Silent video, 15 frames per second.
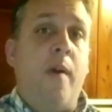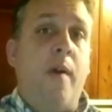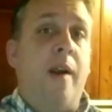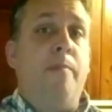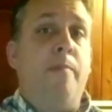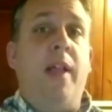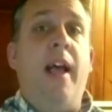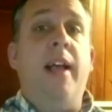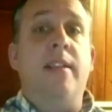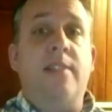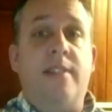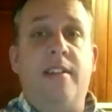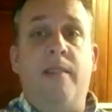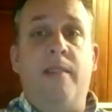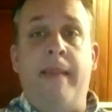You are
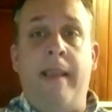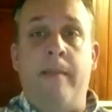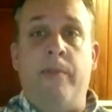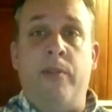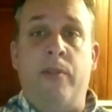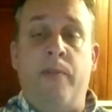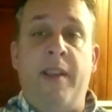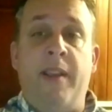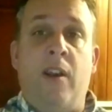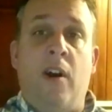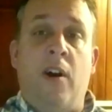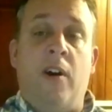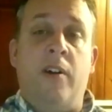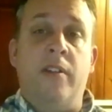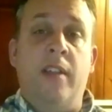blessed to be able to be
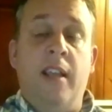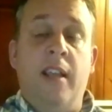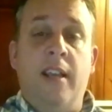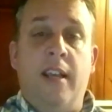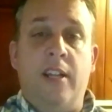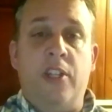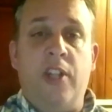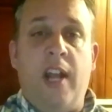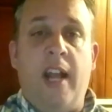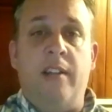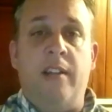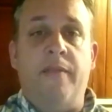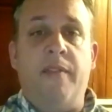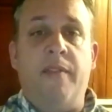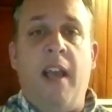called a
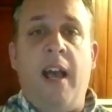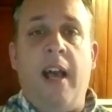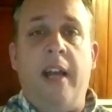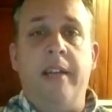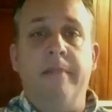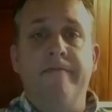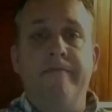child of God.